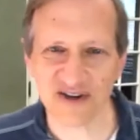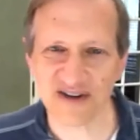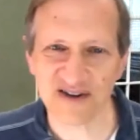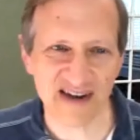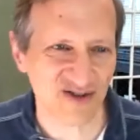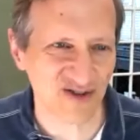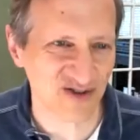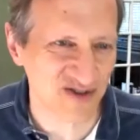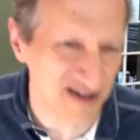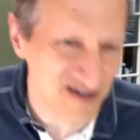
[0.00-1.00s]
International
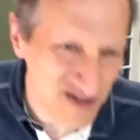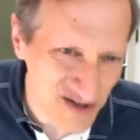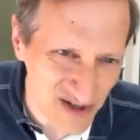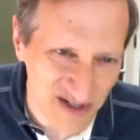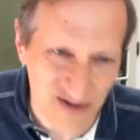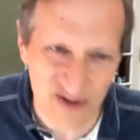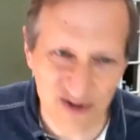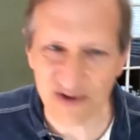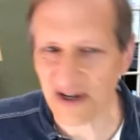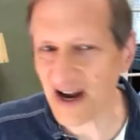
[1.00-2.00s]
Statistical
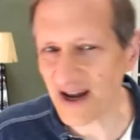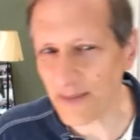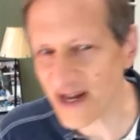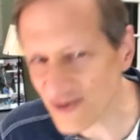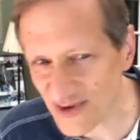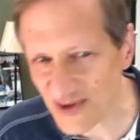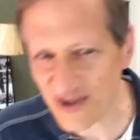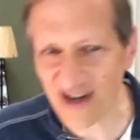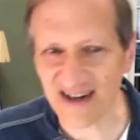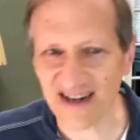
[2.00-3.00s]
Institute, Econometric
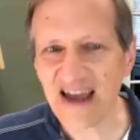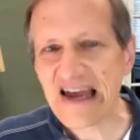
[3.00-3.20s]
Society,